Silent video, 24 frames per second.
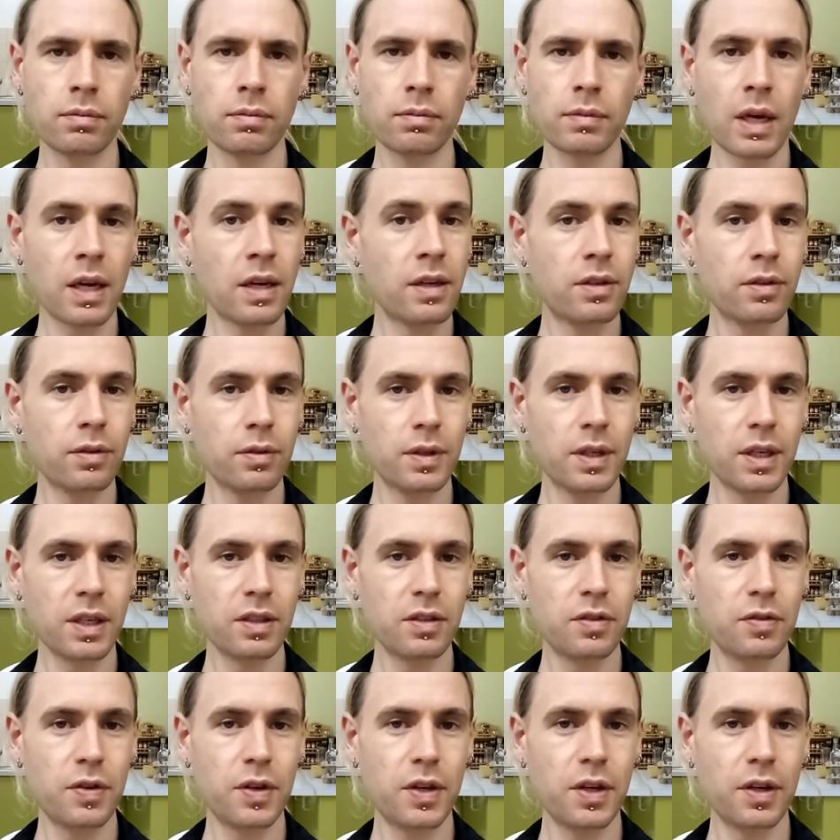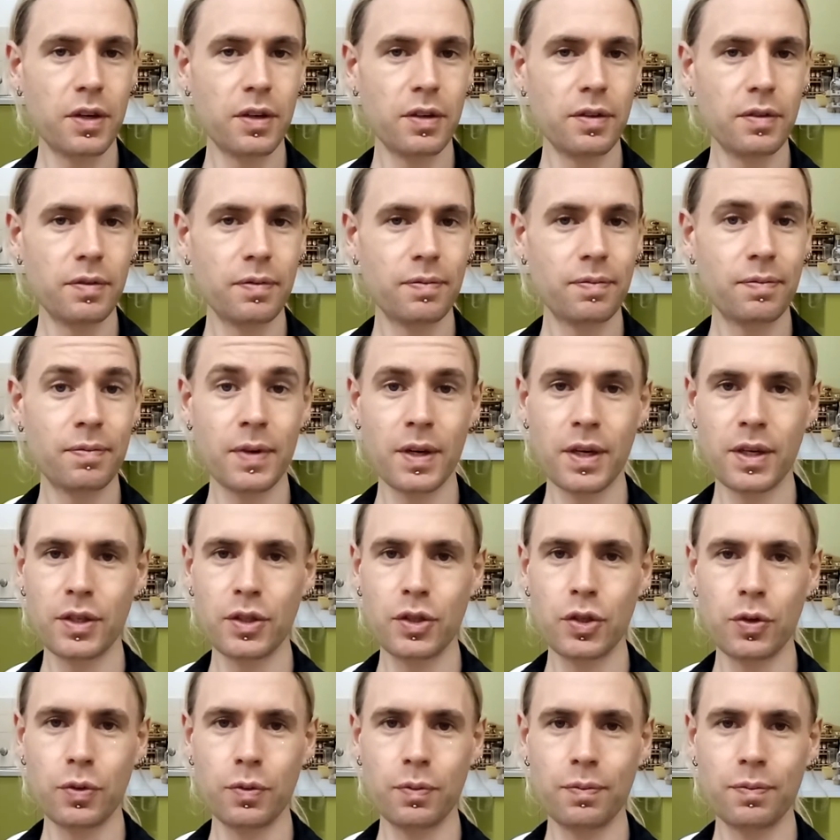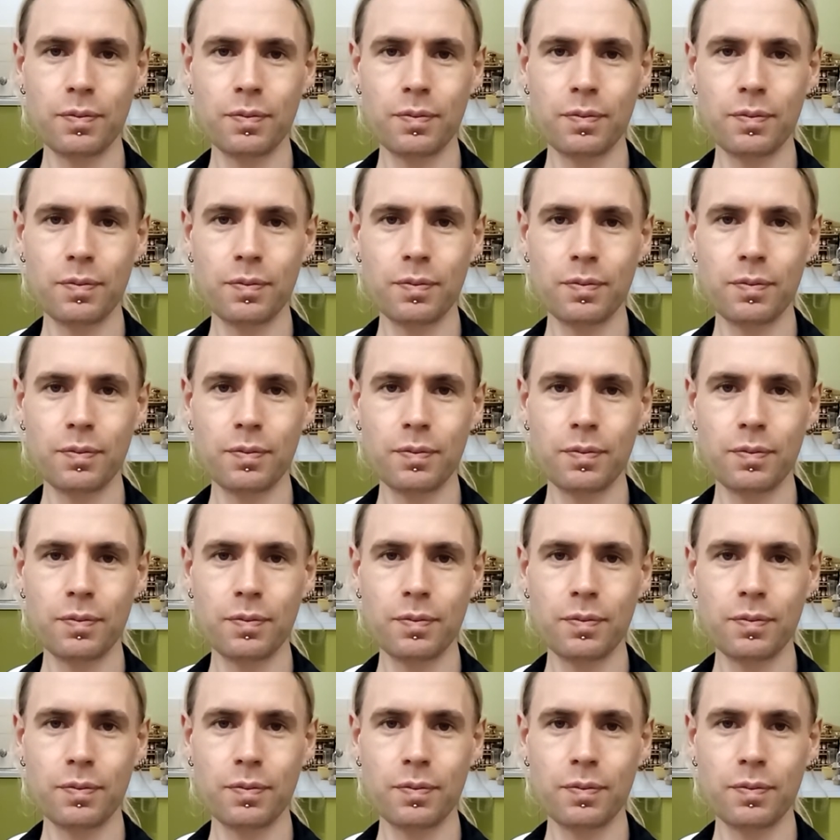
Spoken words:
until next video, adieu.